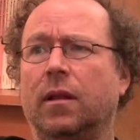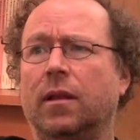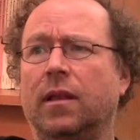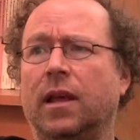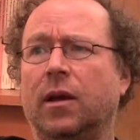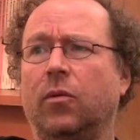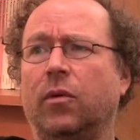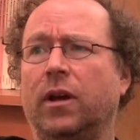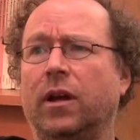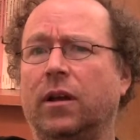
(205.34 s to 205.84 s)

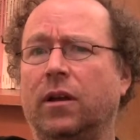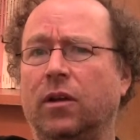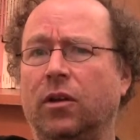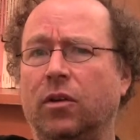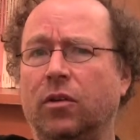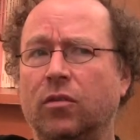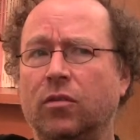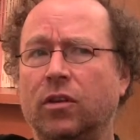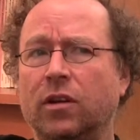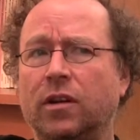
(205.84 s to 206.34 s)
they were in a
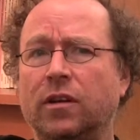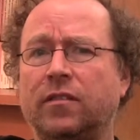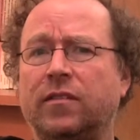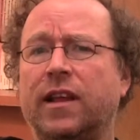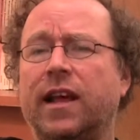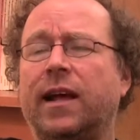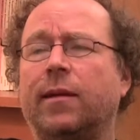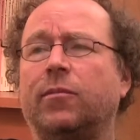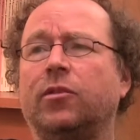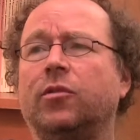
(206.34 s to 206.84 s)
union
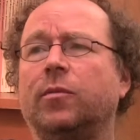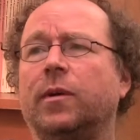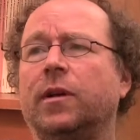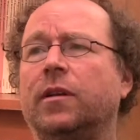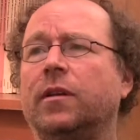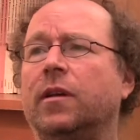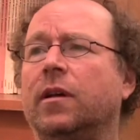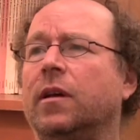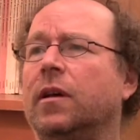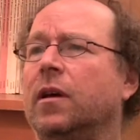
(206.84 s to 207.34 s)

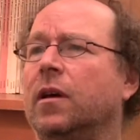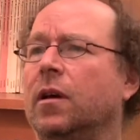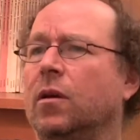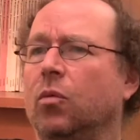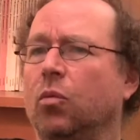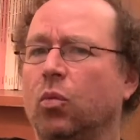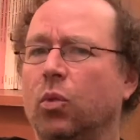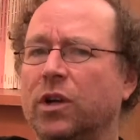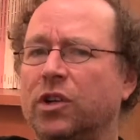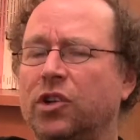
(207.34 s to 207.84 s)
establishment,
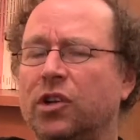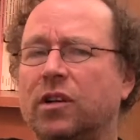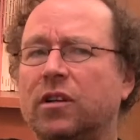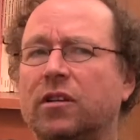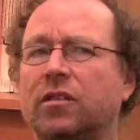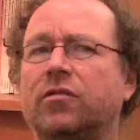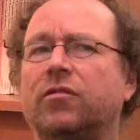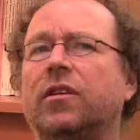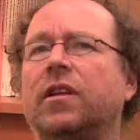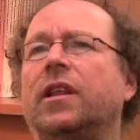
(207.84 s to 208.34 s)
which
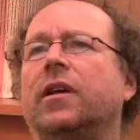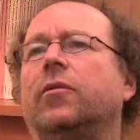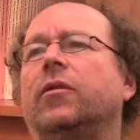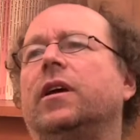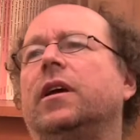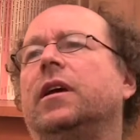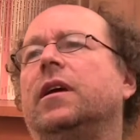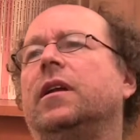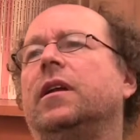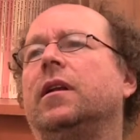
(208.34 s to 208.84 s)
industry they were
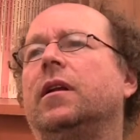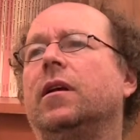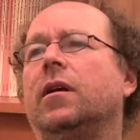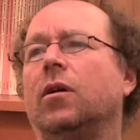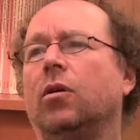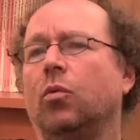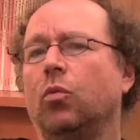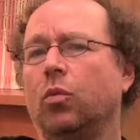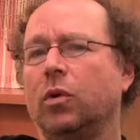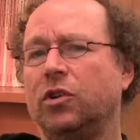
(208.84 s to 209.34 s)
in,
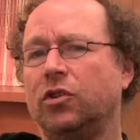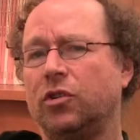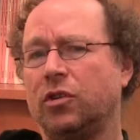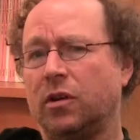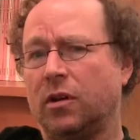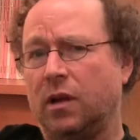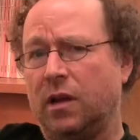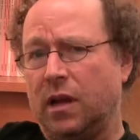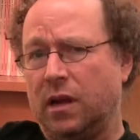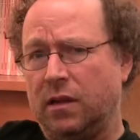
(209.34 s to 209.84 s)
which
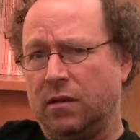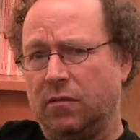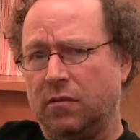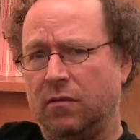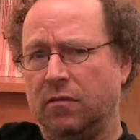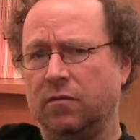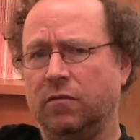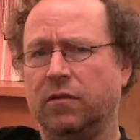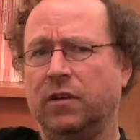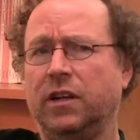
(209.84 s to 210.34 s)

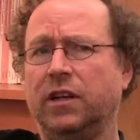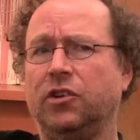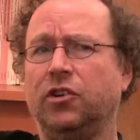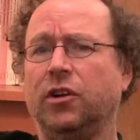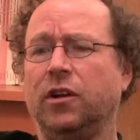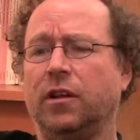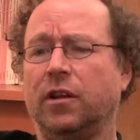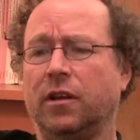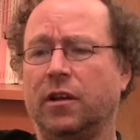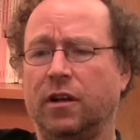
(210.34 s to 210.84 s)

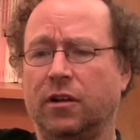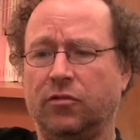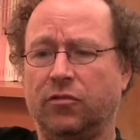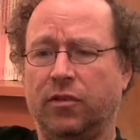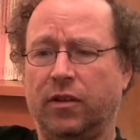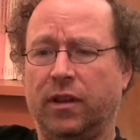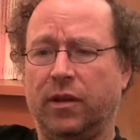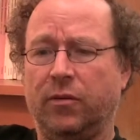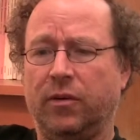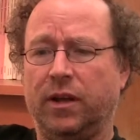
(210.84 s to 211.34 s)
region of the
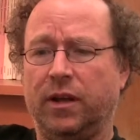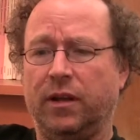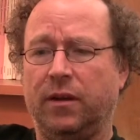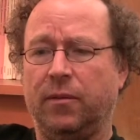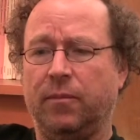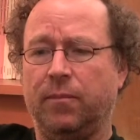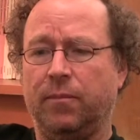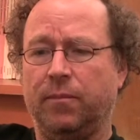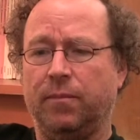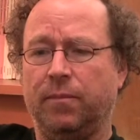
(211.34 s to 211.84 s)
country they were in.
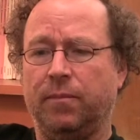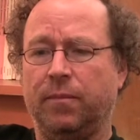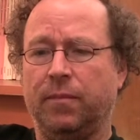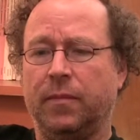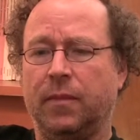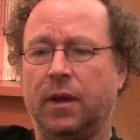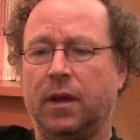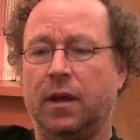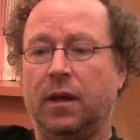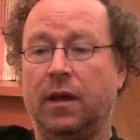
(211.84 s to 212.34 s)

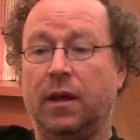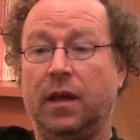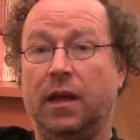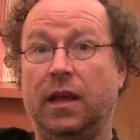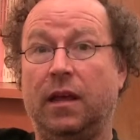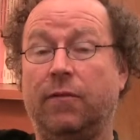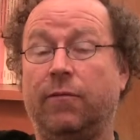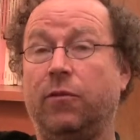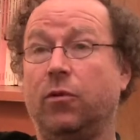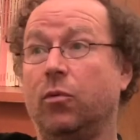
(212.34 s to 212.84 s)

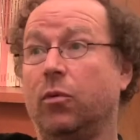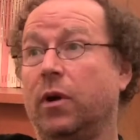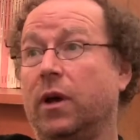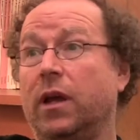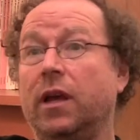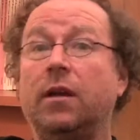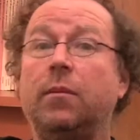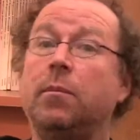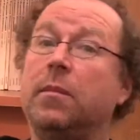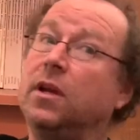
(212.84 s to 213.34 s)
If you were
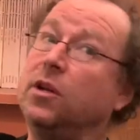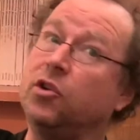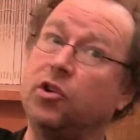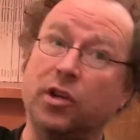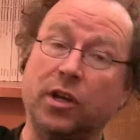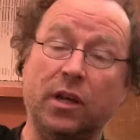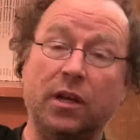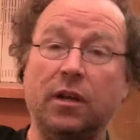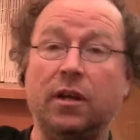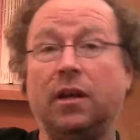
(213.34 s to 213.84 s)
in
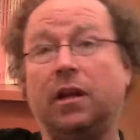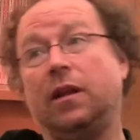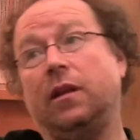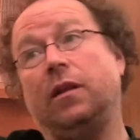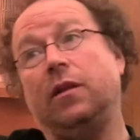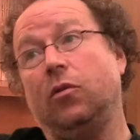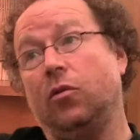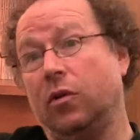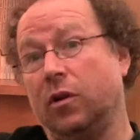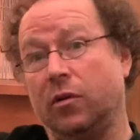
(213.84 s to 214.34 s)
Michigan
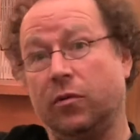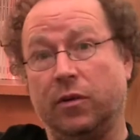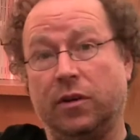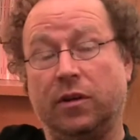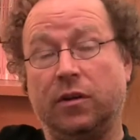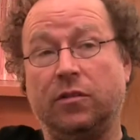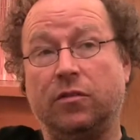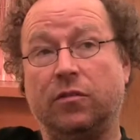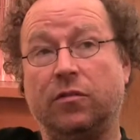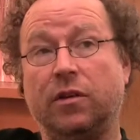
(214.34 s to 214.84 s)
in the auto
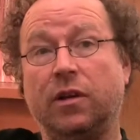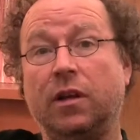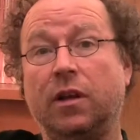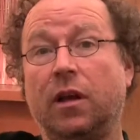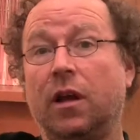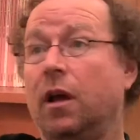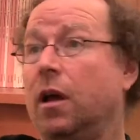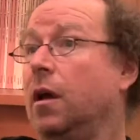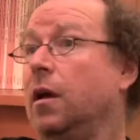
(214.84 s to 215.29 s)
industry,